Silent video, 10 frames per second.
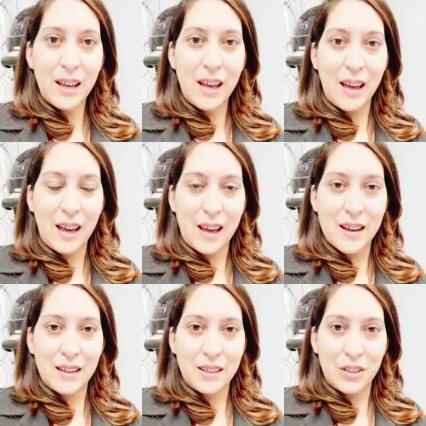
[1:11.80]

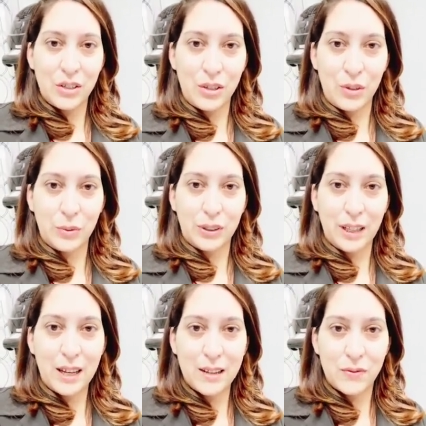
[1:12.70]
and you
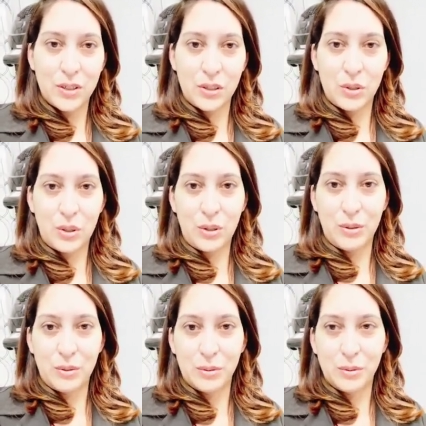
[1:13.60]
lift
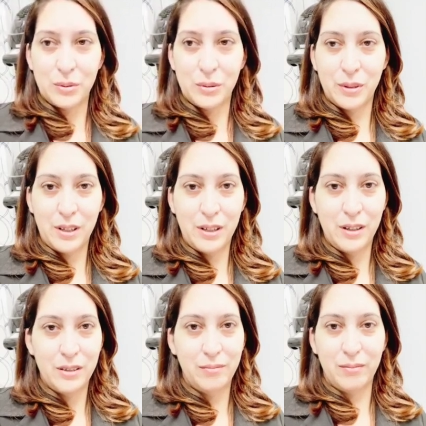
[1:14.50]
to
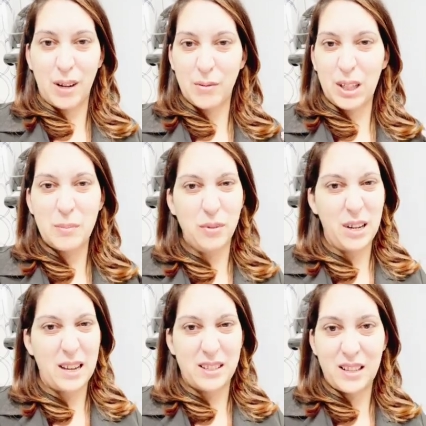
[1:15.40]
a really
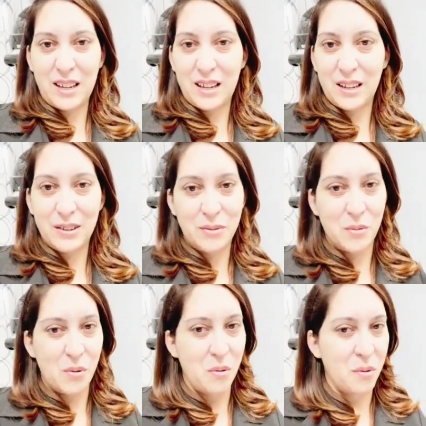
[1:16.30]
brassy
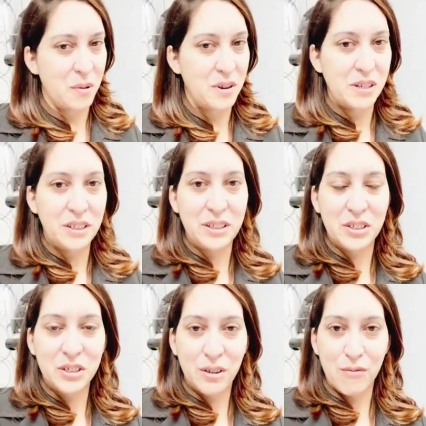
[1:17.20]

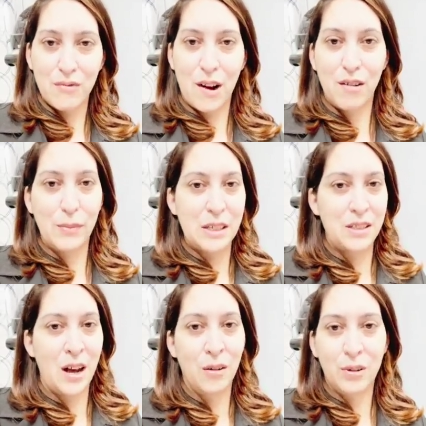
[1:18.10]
orange Ronald
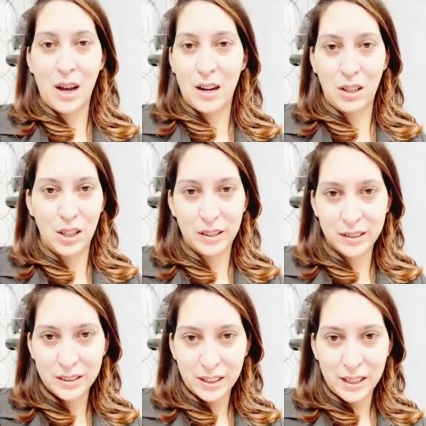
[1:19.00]
McDonald kind of look.
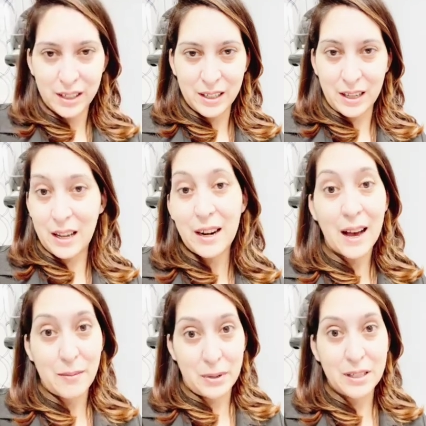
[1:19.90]
It
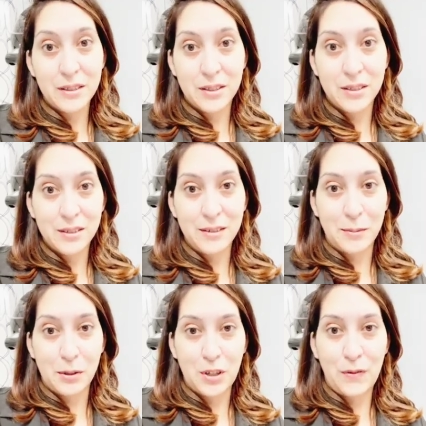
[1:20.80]
happens,
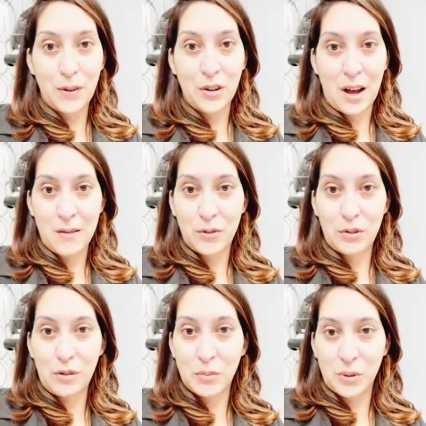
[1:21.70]
especially if you have
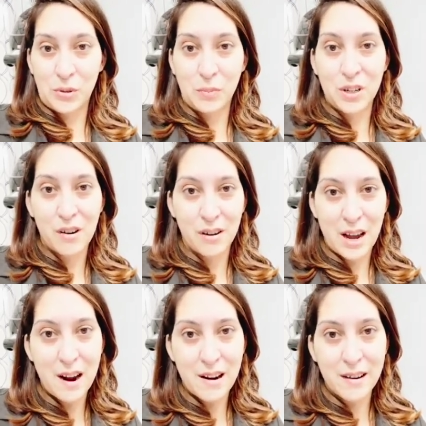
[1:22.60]
super dark
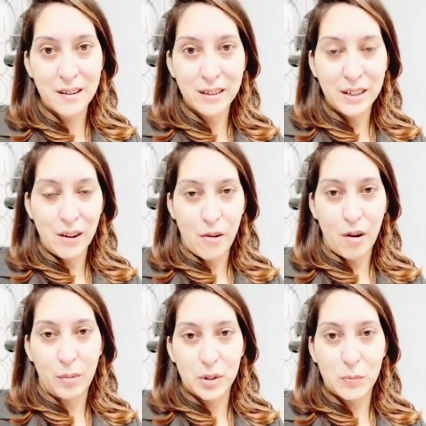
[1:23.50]
hair,
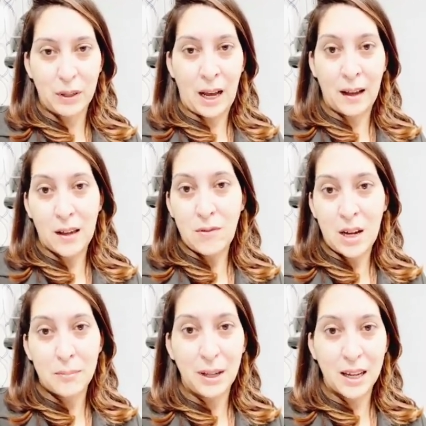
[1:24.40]
almost black if
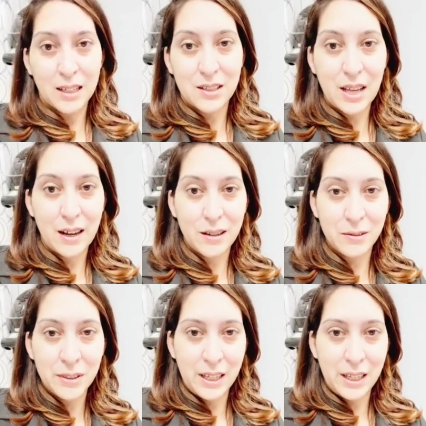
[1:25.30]
not black itself.